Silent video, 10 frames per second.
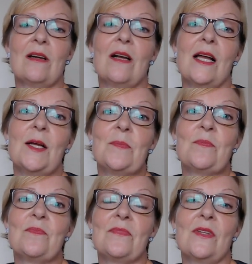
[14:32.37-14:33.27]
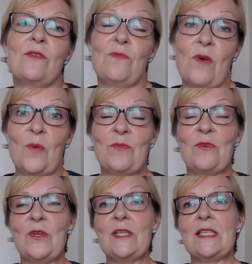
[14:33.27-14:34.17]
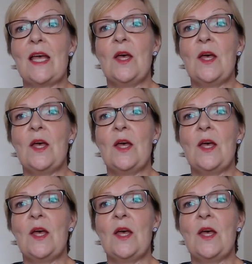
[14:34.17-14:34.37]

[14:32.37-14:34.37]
the farm first.